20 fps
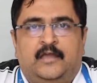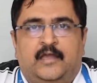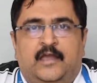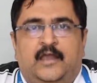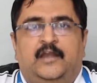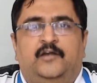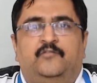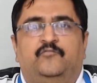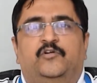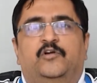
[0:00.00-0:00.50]

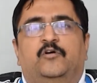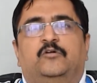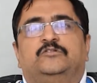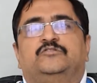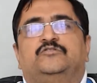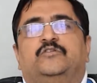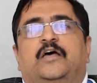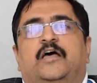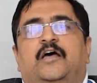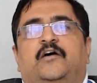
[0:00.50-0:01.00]
And we
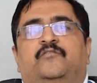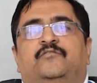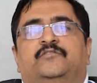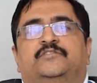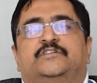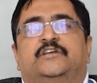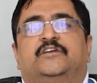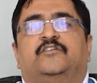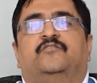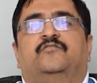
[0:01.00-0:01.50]
also have a
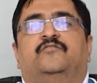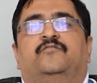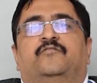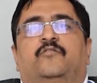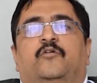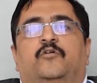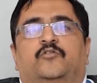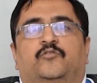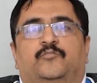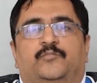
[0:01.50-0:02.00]
set of
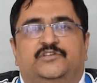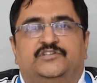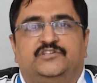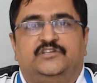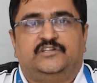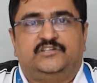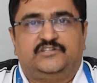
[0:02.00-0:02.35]
automation